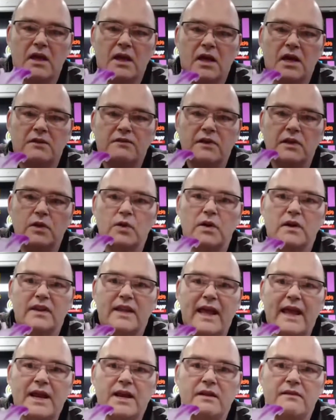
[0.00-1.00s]
And if you look at
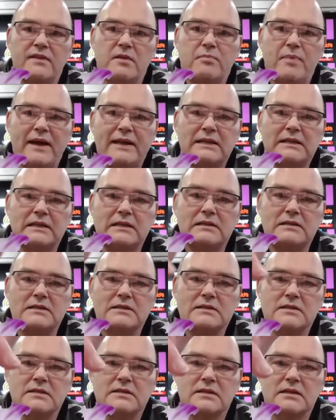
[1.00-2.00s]
the end of the
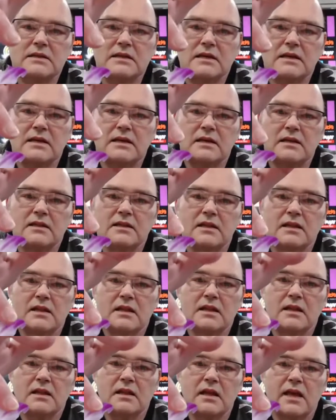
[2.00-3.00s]
petals,
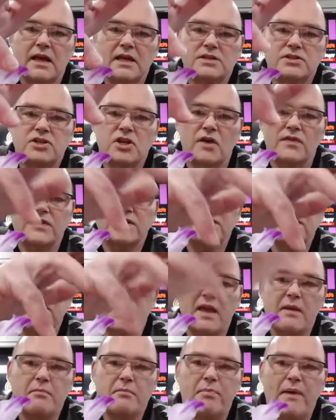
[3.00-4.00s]
it's got the
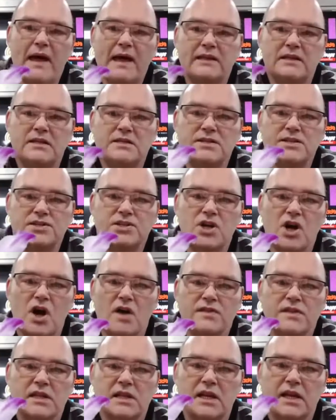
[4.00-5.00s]
same pattern as it's got
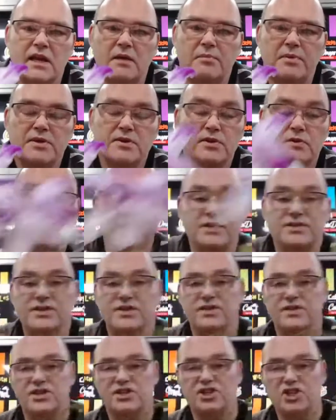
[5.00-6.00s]
on the lip. In other words,
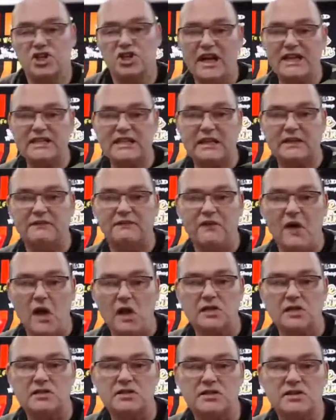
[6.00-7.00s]
it's a genetic
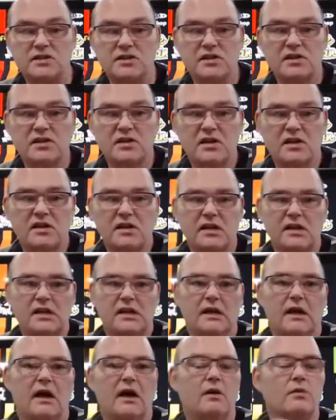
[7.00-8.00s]
fault.
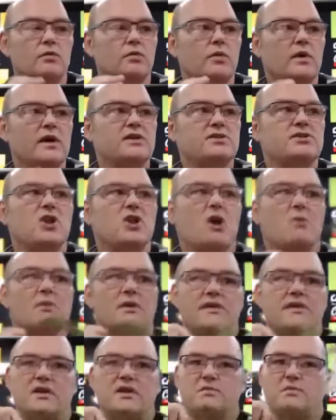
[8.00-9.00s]
And whereas
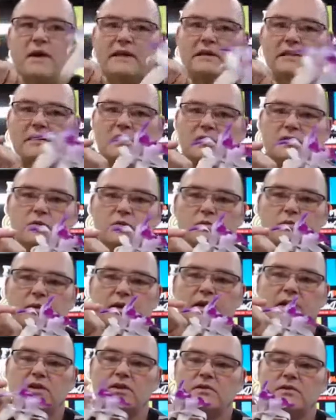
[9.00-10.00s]
normally these petals would
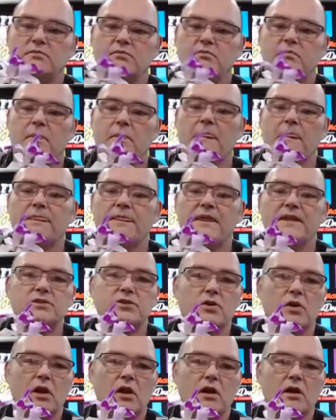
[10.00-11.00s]
be this
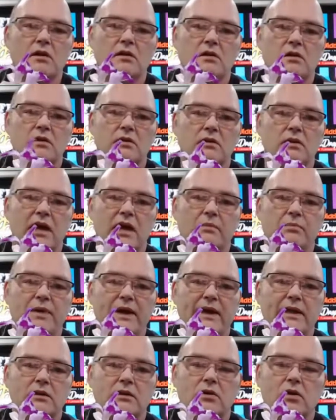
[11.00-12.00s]
colour, like a
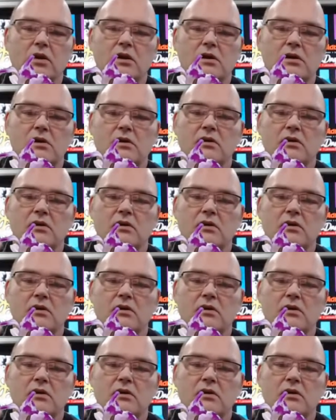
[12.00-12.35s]
pale colour,